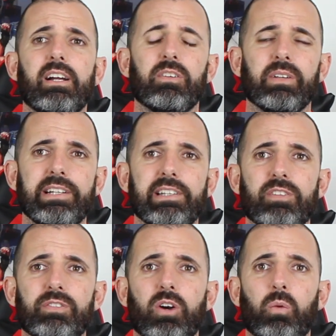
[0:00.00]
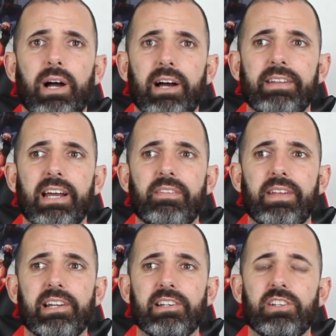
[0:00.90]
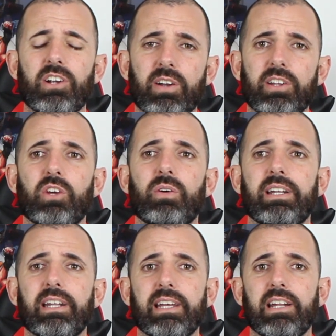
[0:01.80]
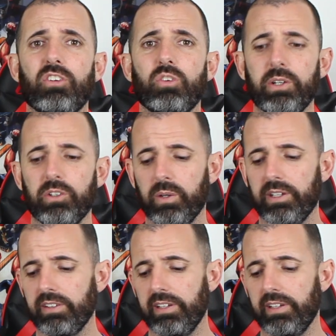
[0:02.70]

releases for a while now, and they just started doing Nintendo Switch ones.